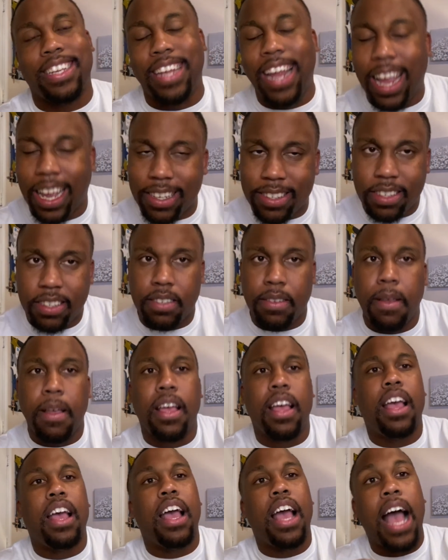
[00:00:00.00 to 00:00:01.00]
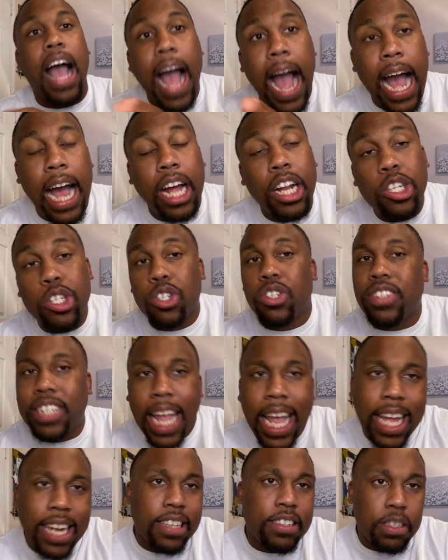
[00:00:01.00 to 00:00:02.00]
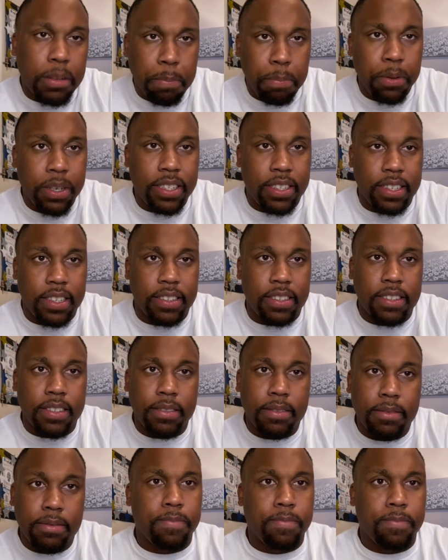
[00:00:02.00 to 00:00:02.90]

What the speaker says: Yes, I understand it's the preseason.